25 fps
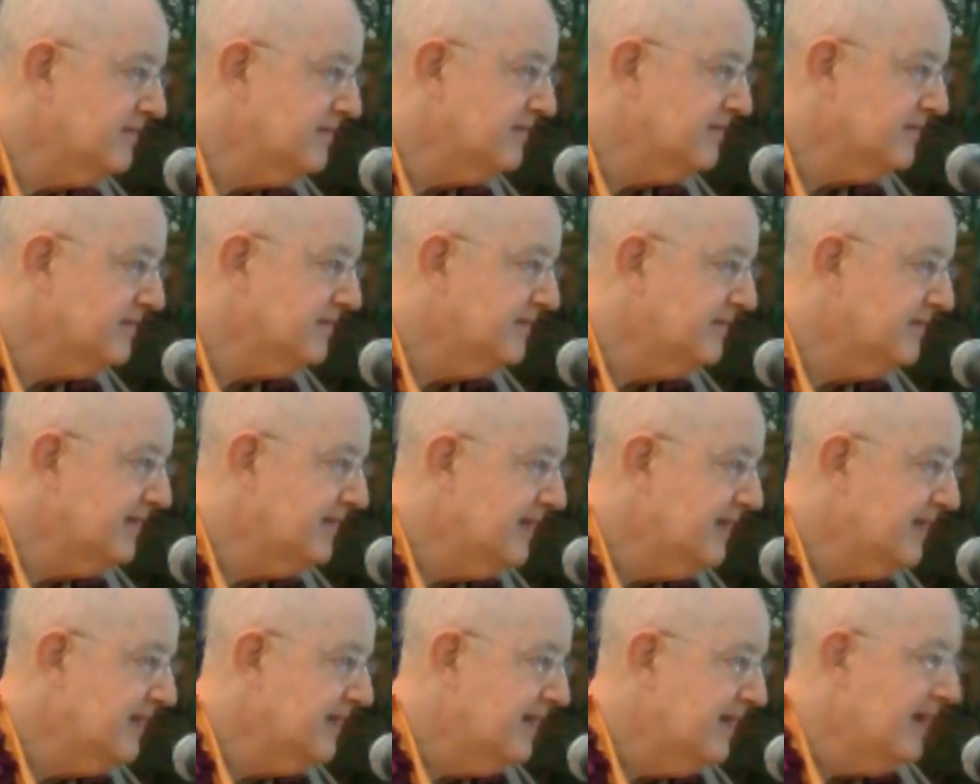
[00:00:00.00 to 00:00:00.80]
5.
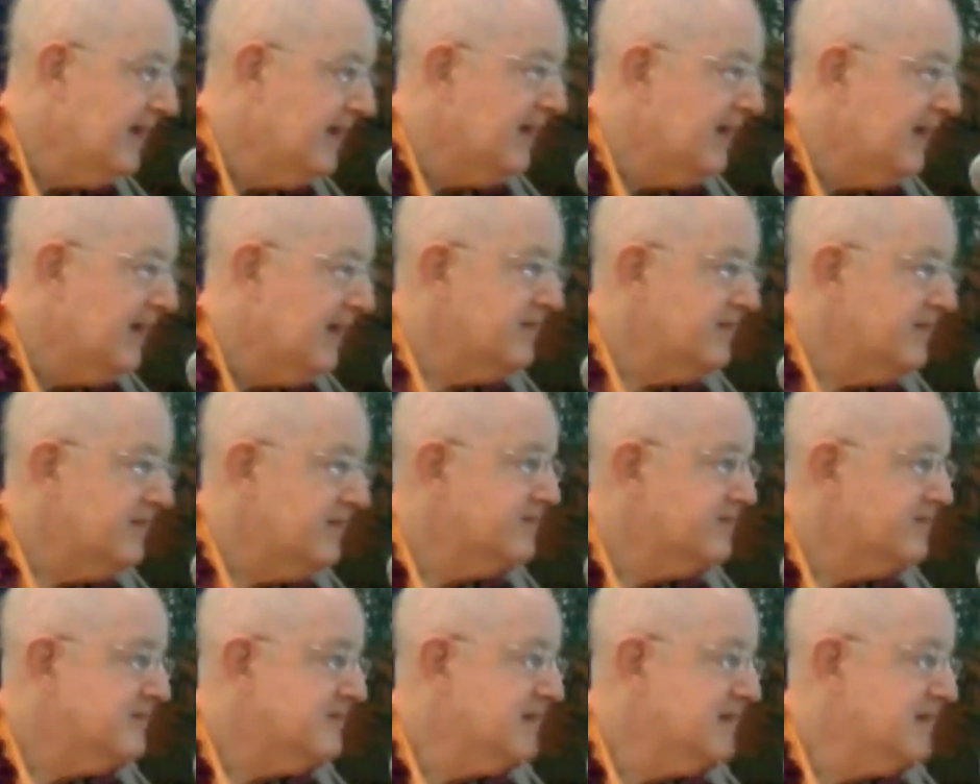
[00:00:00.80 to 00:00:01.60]

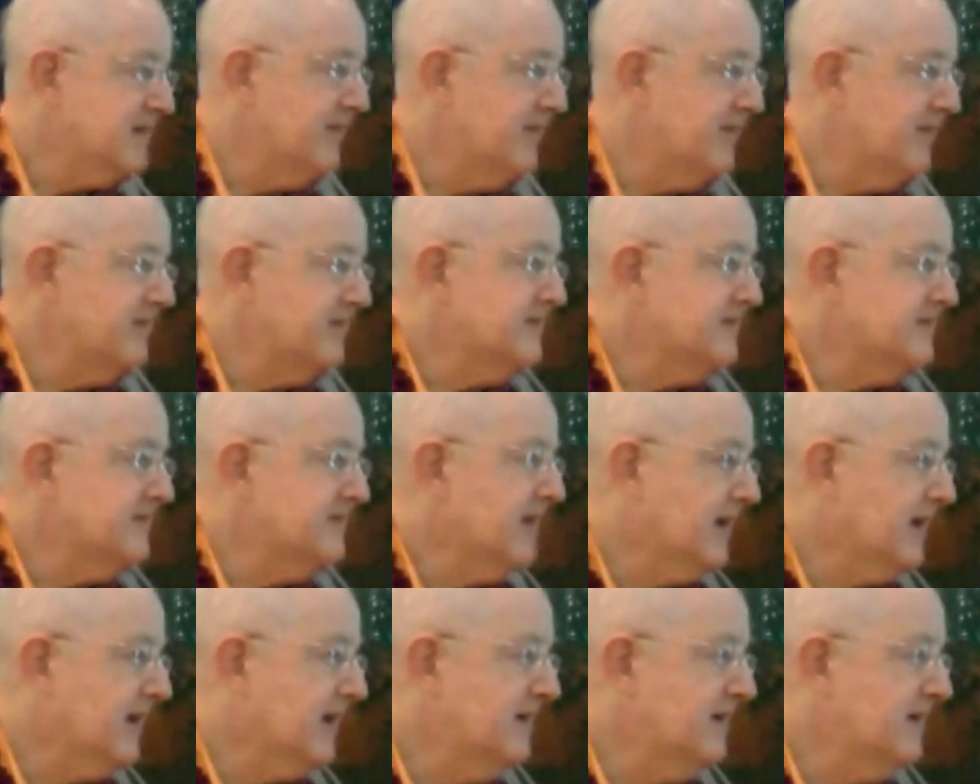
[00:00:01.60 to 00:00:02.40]
And then there's
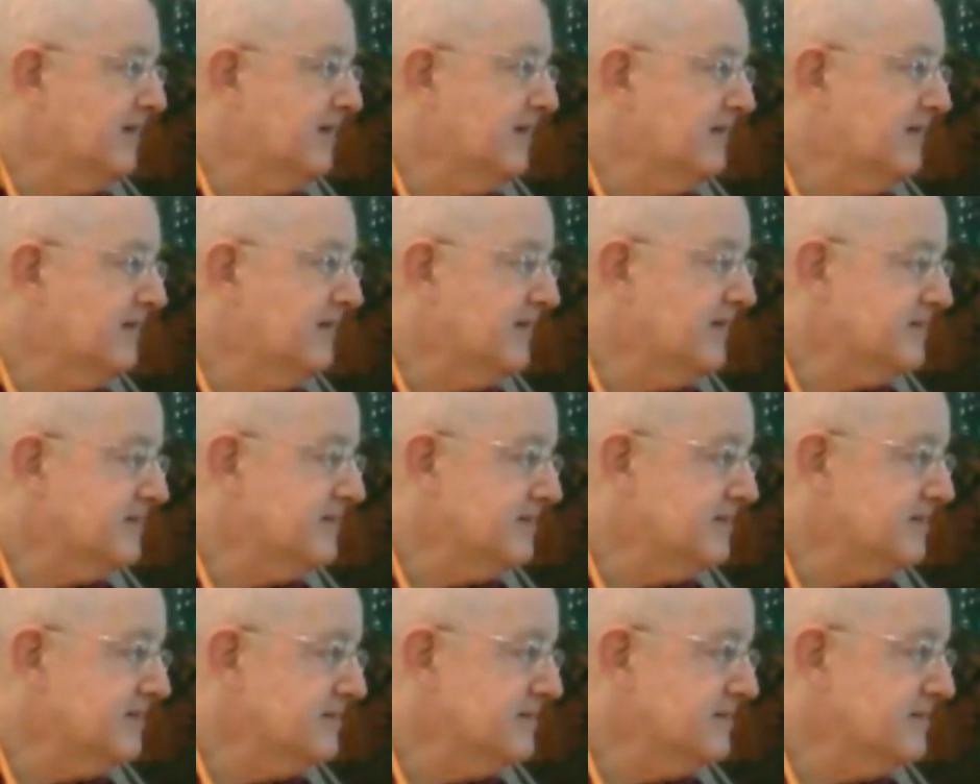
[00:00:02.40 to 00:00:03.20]
7
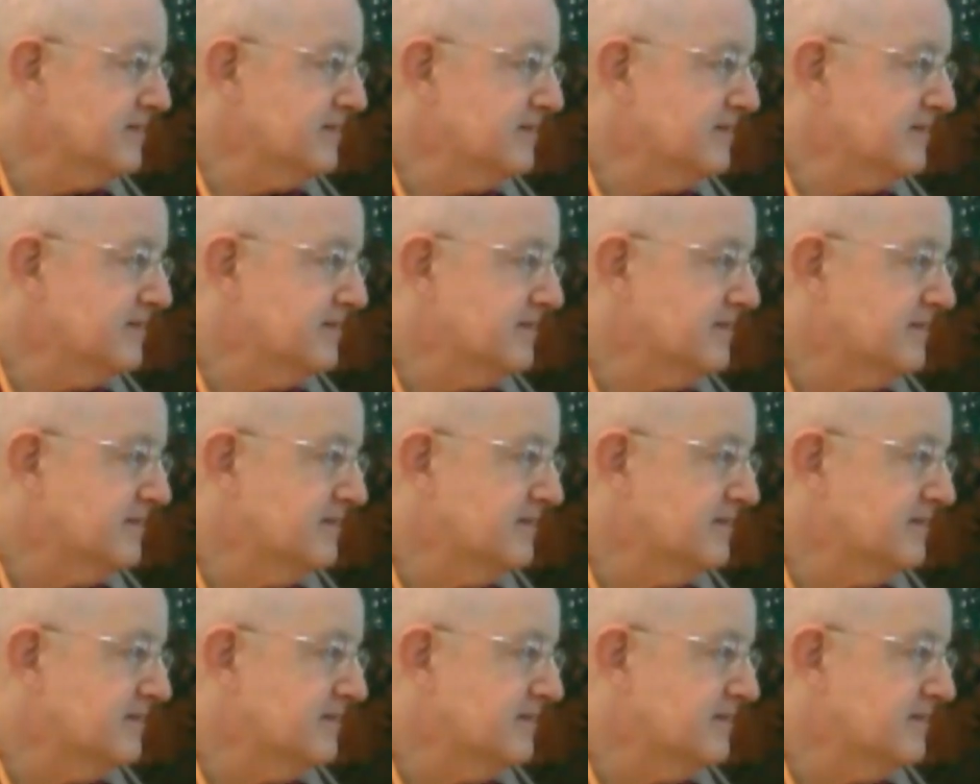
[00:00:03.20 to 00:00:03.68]
secondary rasas.